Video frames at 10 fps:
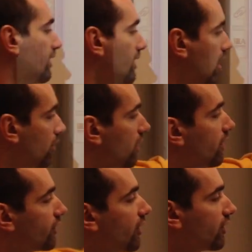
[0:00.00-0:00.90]
Now,
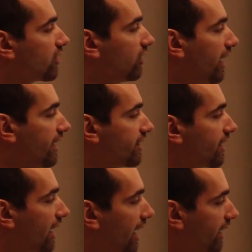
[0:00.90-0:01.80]
just
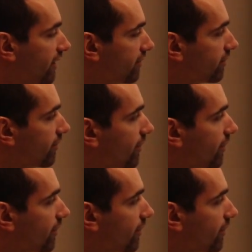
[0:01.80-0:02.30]
glancing at it,